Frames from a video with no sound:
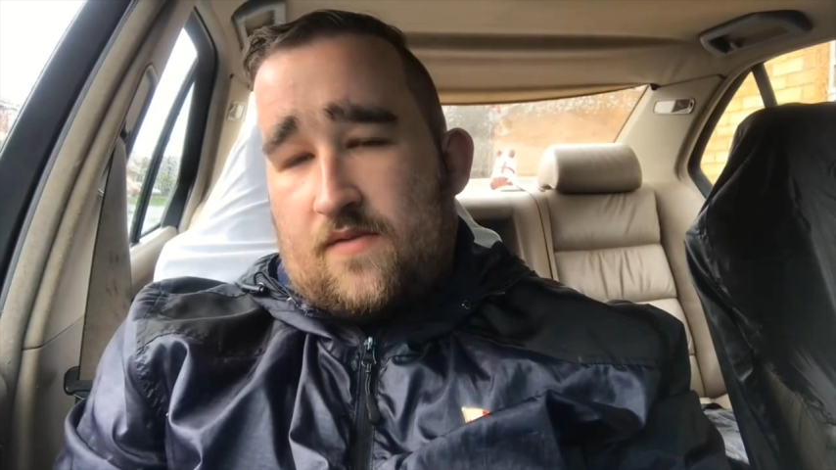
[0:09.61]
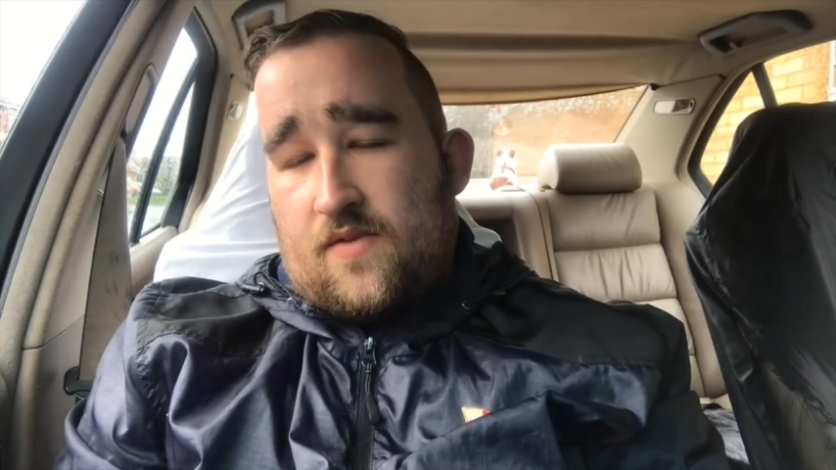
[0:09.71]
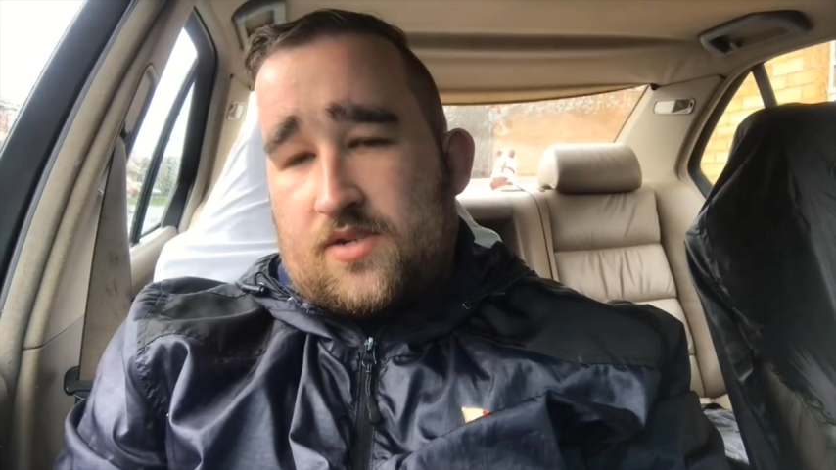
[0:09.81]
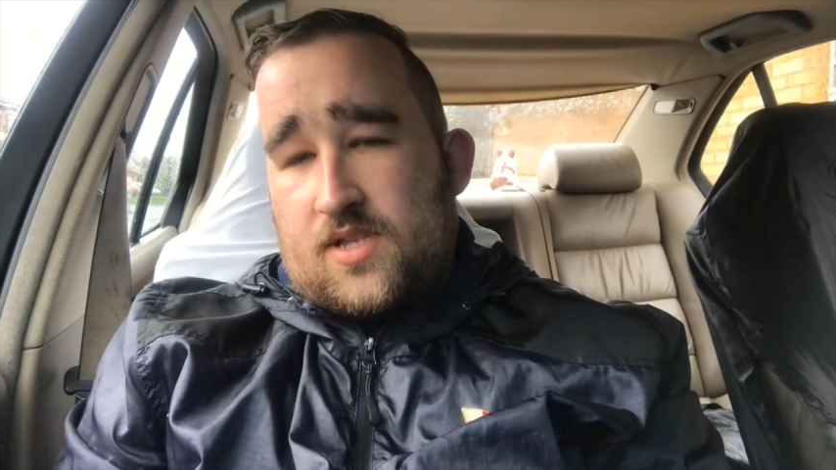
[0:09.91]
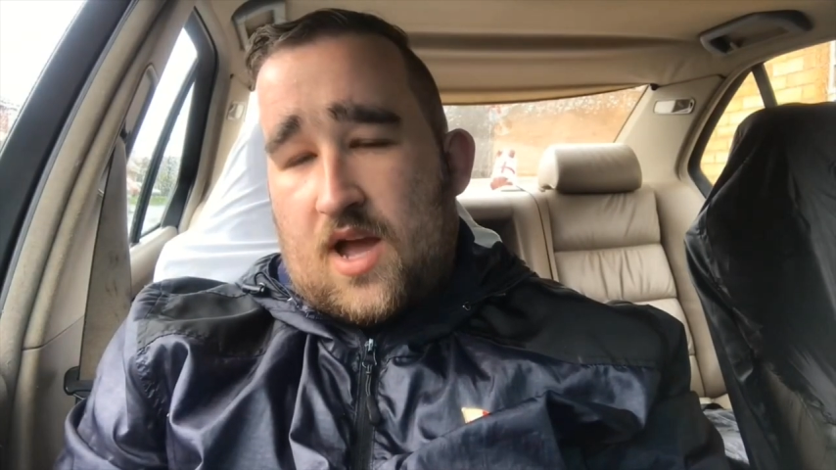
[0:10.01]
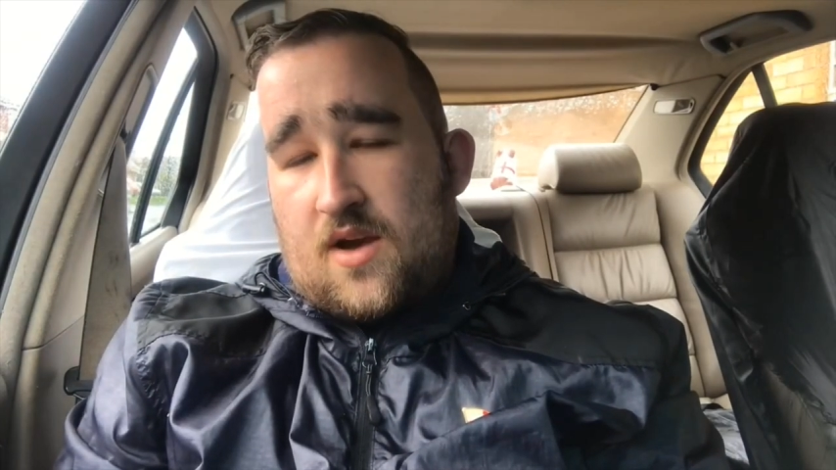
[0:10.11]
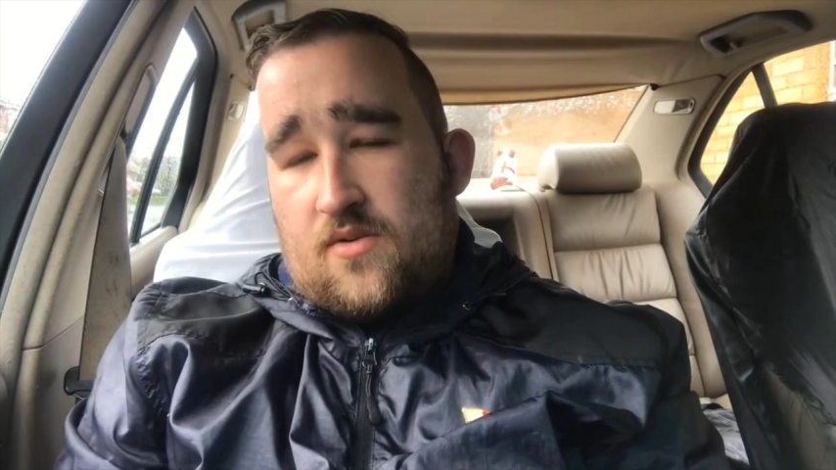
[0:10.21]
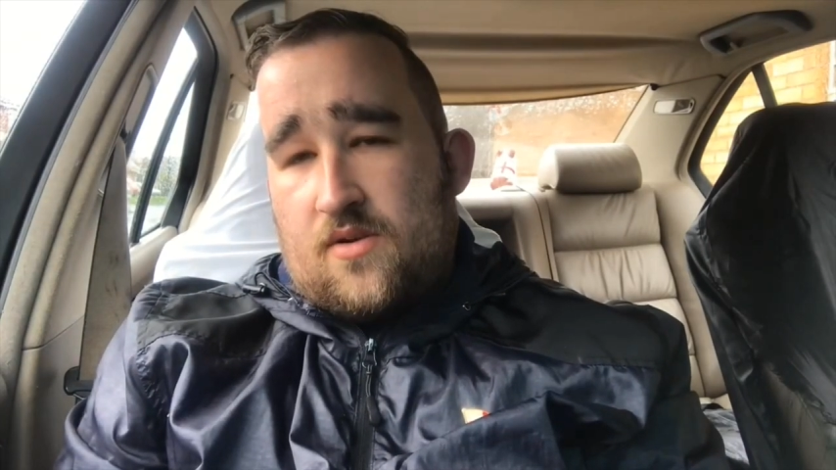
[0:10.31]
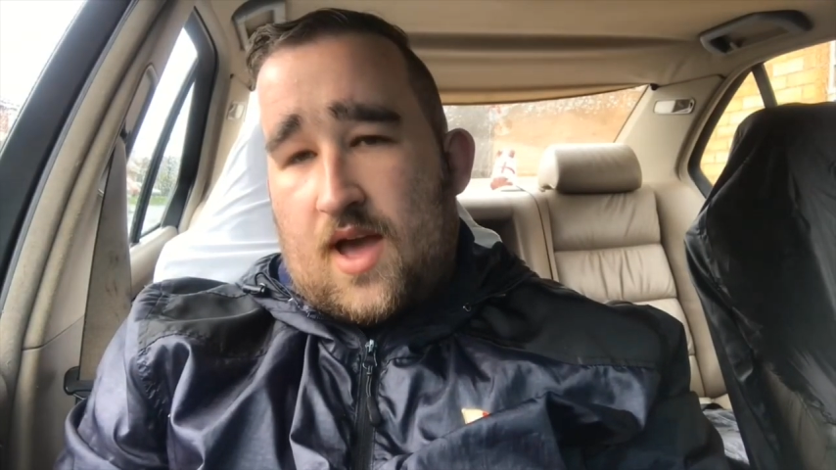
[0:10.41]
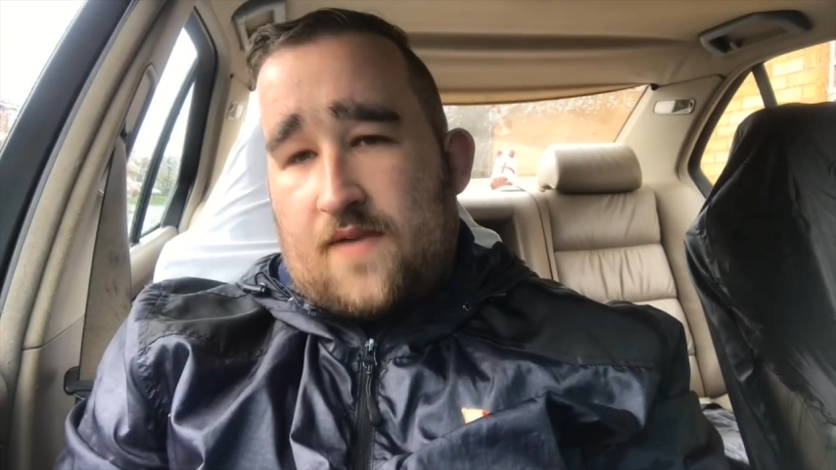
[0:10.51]
there is
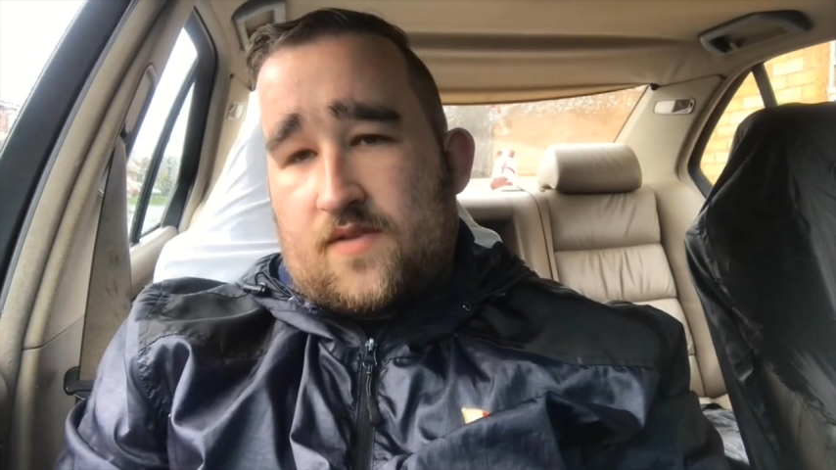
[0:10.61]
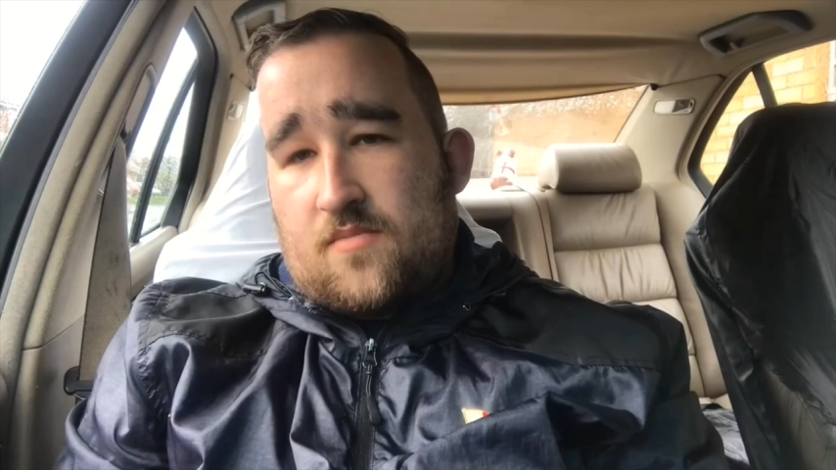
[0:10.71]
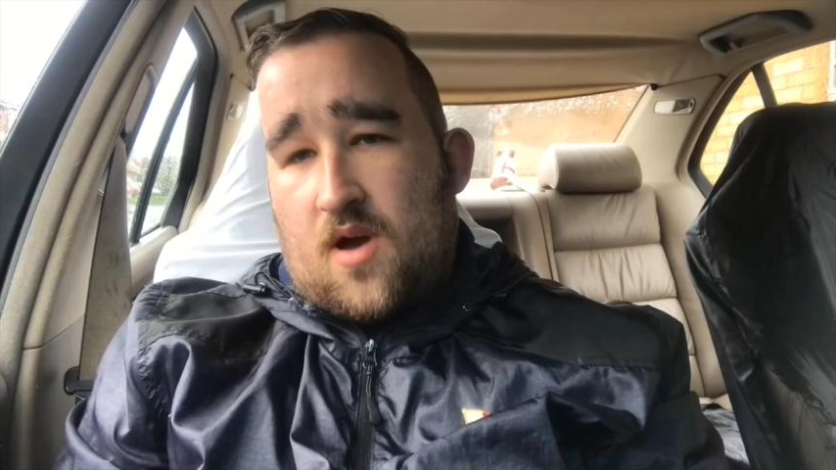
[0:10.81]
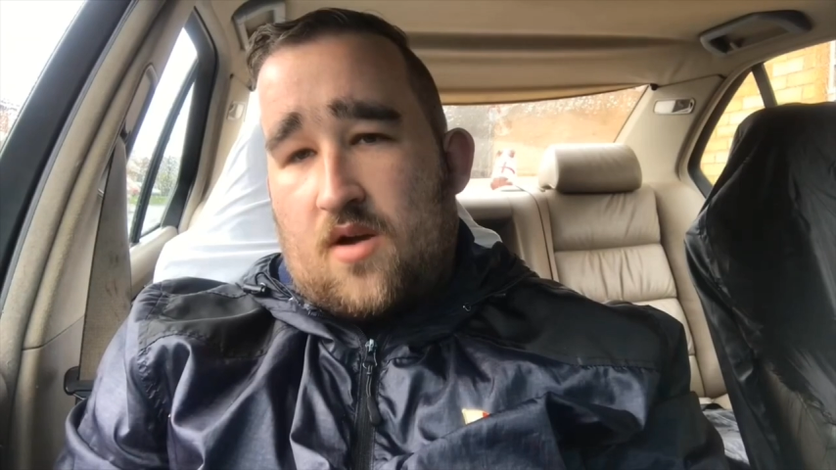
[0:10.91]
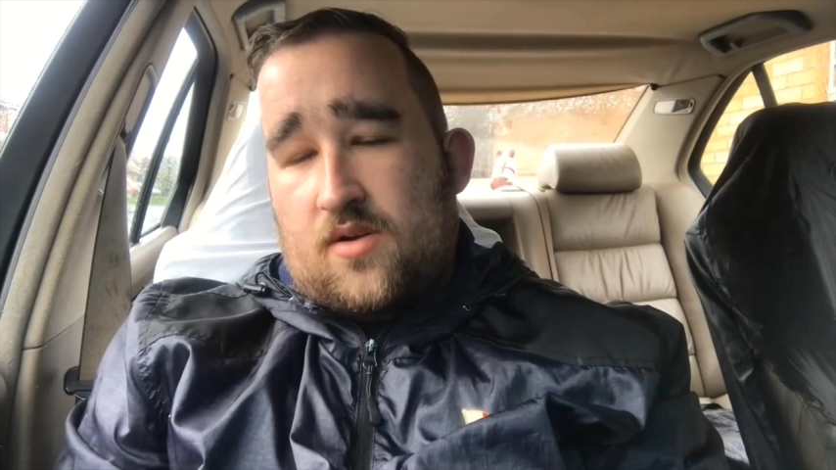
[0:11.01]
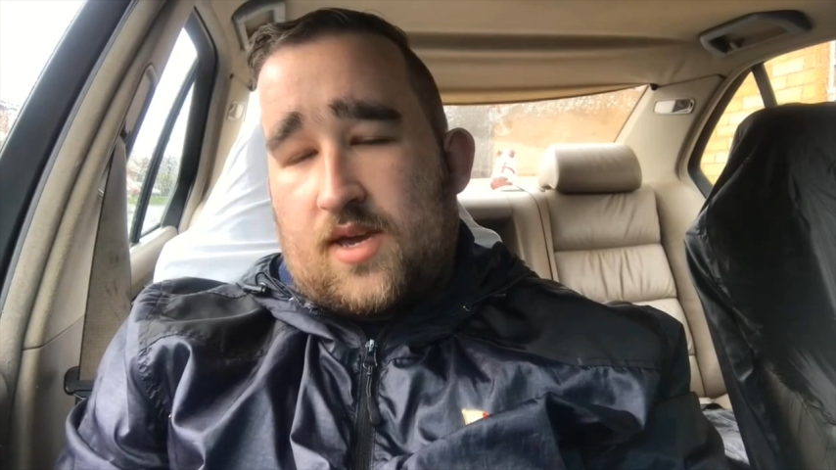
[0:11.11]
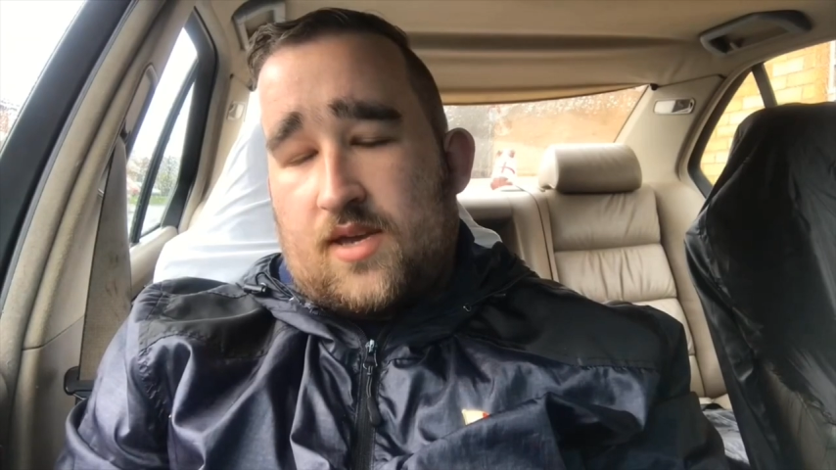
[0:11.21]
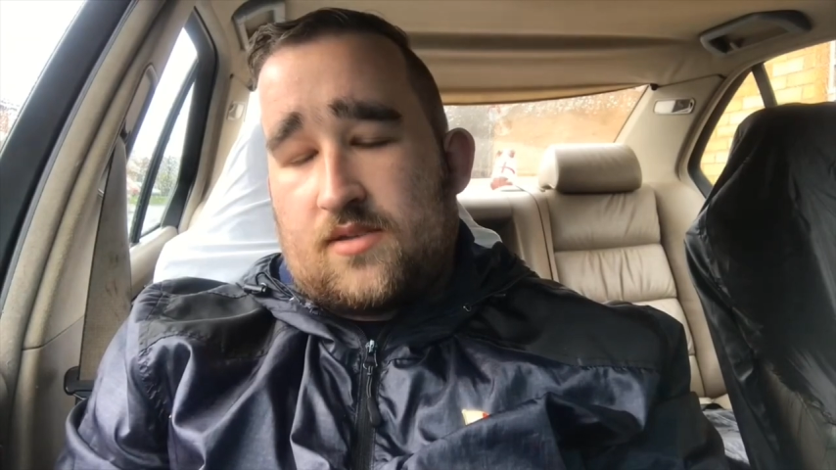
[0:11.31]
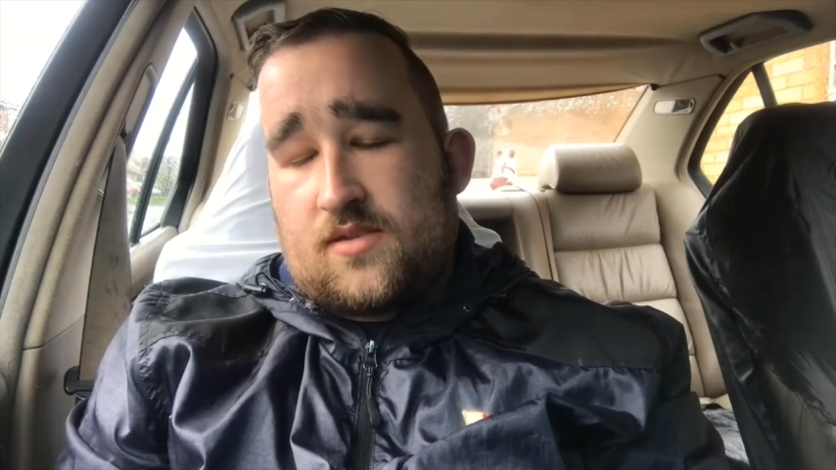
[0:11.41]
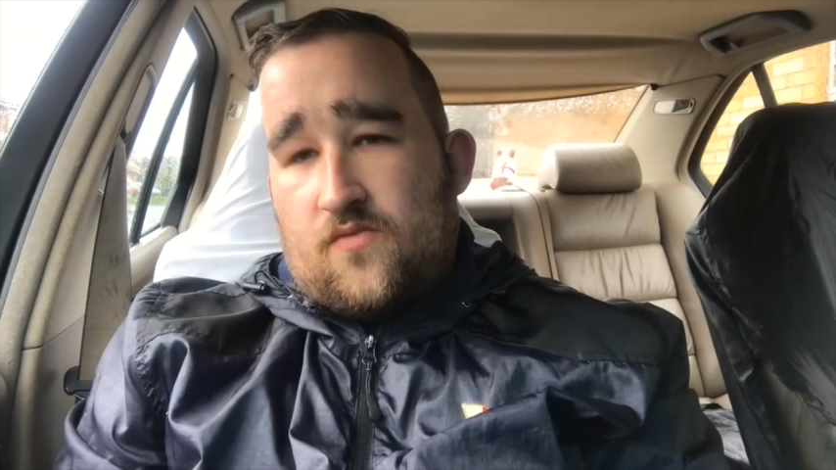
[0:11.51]
no
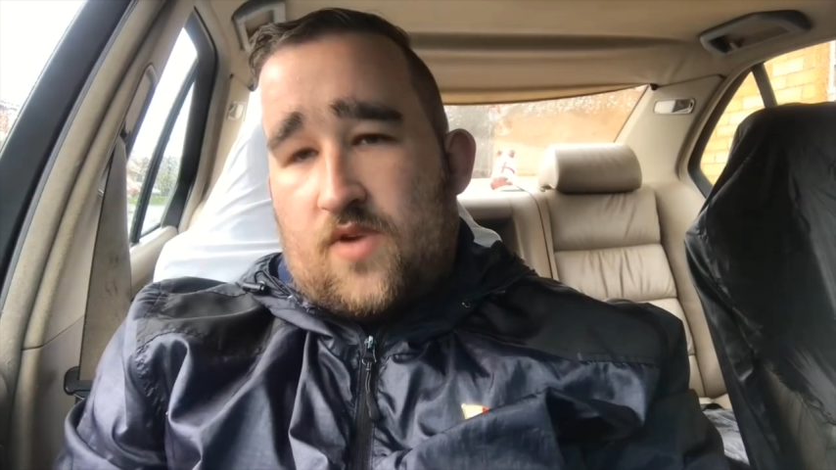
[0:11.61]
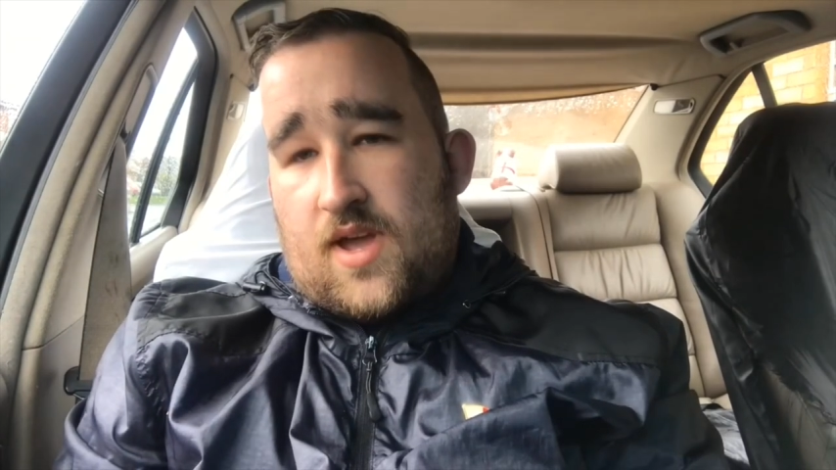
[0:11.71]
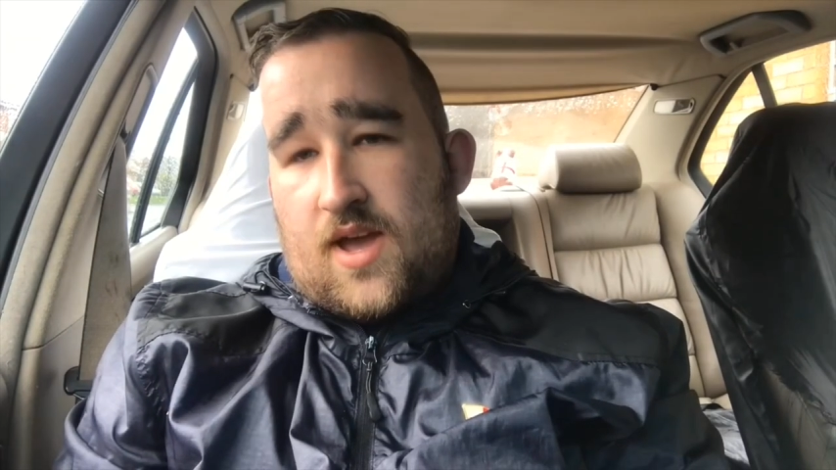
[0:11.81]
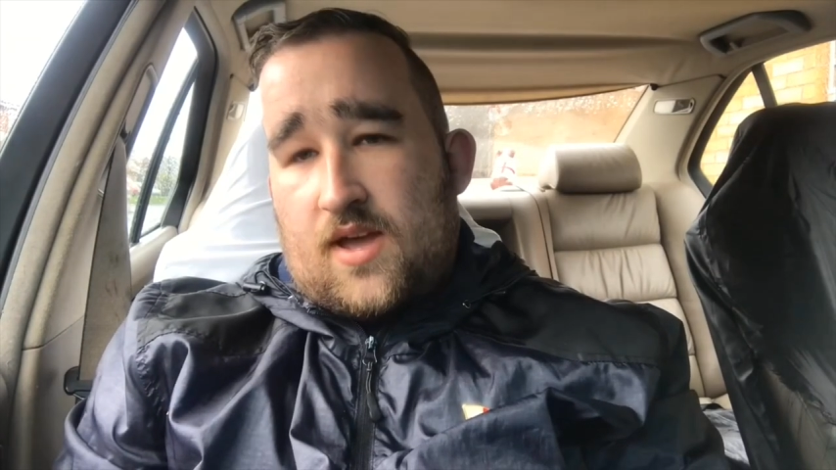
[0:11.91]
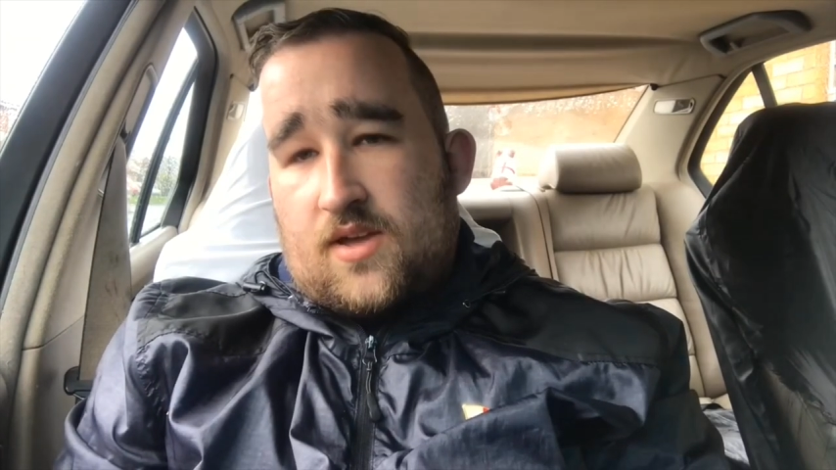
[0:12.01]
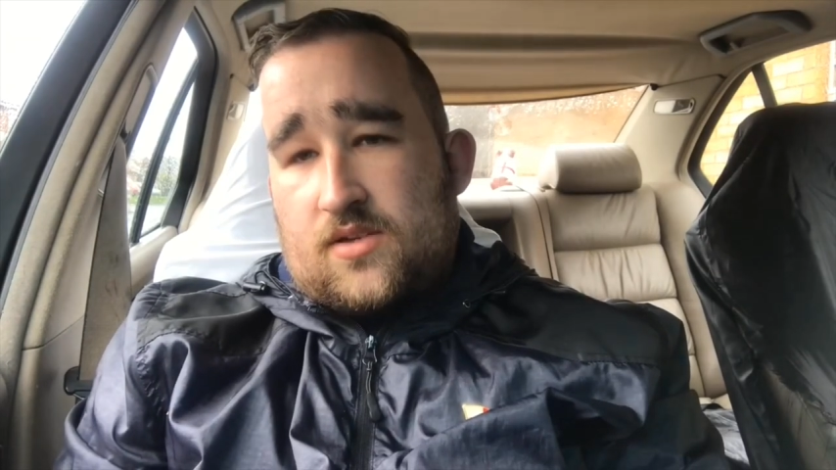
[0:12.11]
aftermarket rear